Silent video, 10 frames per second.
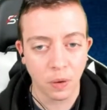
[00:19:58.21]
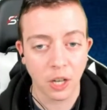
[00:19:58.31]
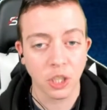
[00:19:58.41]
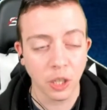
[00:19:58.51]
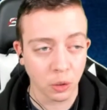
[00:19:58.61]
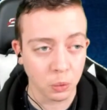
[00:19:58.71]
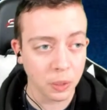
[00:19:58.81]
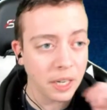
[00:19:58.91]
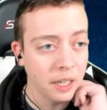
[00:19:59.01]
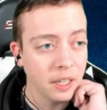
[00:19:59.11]
We're actually going to
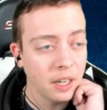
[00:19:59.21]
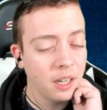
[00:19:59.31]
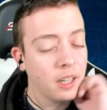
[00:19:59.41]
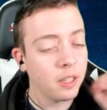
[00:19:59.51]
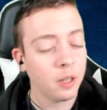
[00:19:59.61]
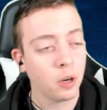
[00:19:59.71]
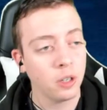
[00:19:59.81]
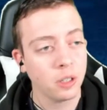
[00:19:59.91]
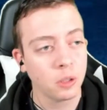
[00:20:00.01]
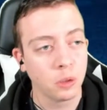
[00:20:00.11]
read the
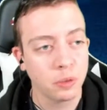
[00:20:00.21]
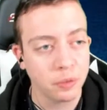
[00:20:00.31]
article